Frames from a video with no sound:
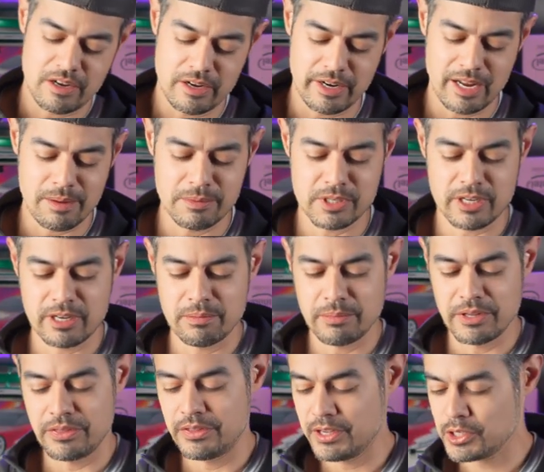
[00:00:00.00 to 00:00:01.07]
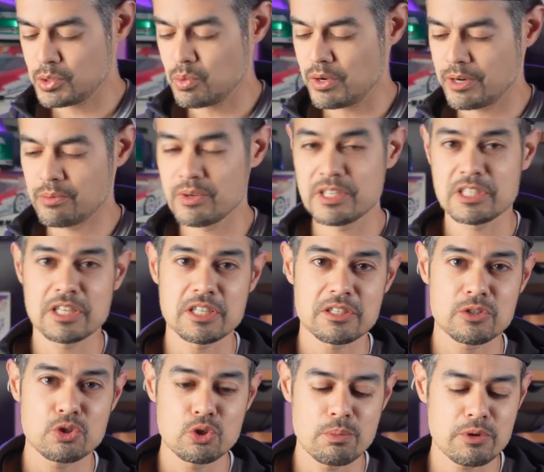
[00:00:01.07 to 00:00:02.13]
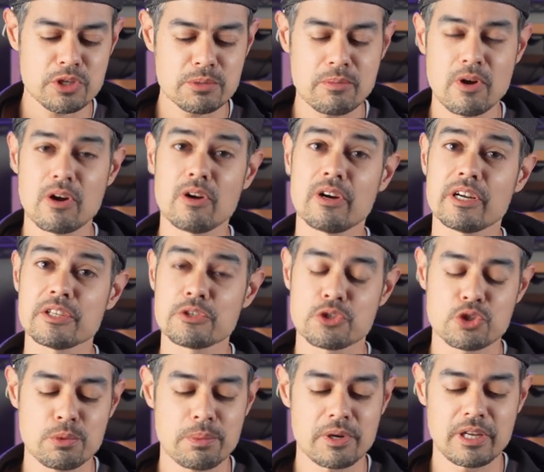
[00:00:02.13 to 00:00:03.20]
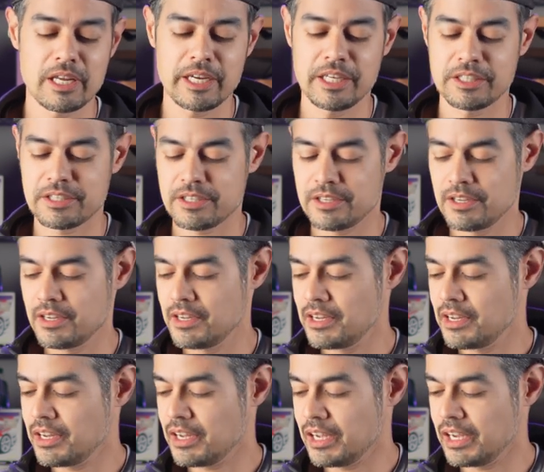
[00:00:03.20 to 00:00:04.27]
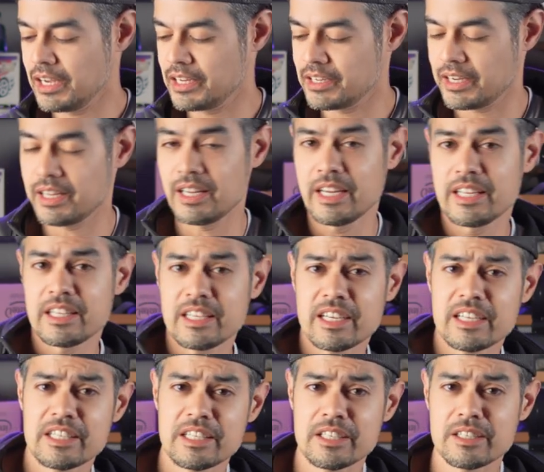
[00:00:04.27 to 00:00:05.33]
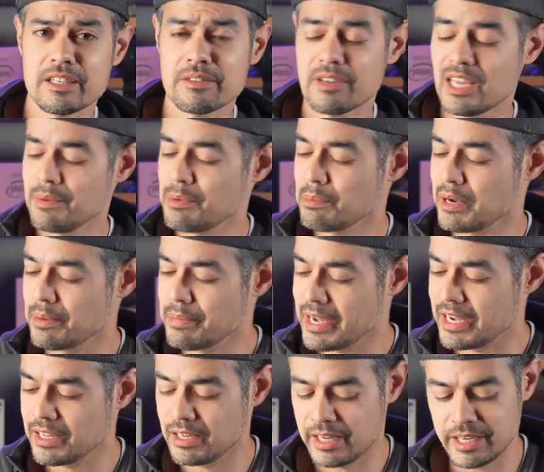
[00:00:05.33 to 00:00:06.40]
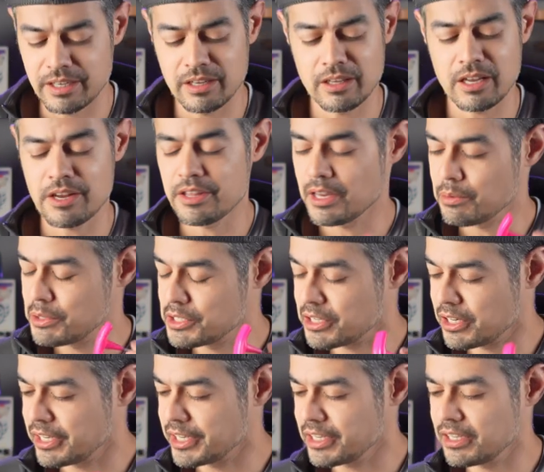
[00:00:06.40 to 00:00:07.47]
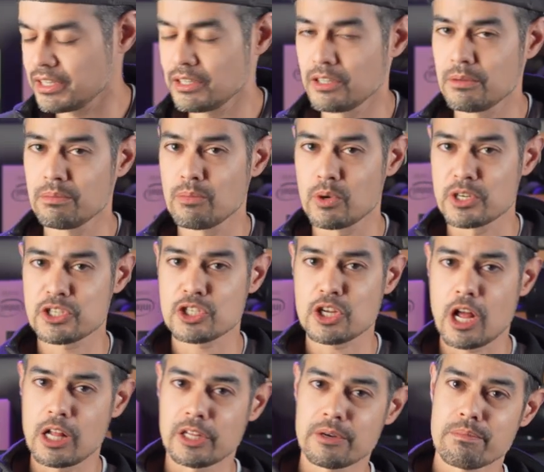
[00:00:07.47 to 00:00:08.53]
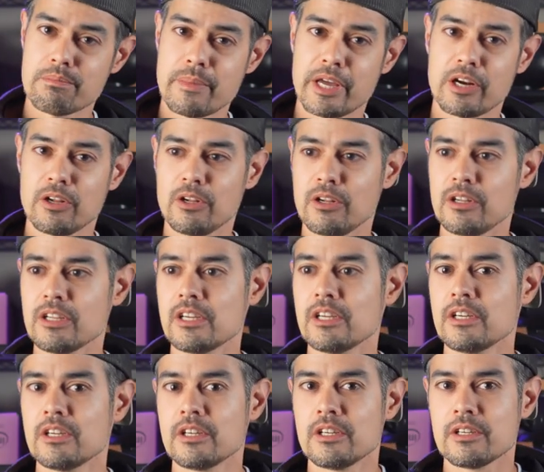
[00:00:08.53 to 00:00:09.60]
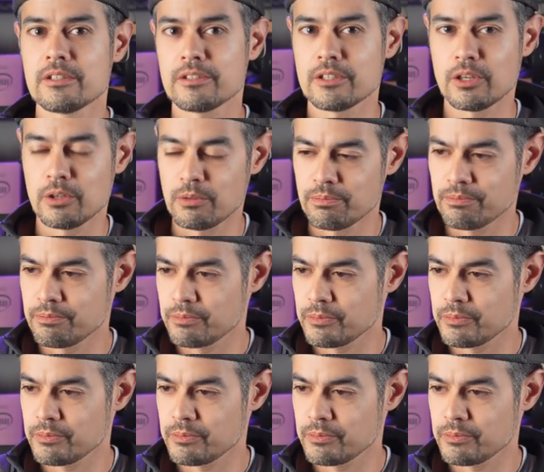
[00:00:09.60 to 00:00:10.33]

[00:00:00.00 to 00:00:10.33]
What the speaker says: on Amazon, but this one was just super small and super light, and I like the idea of keeping my bag light. A lot of the other ones are like a little more solid metal, little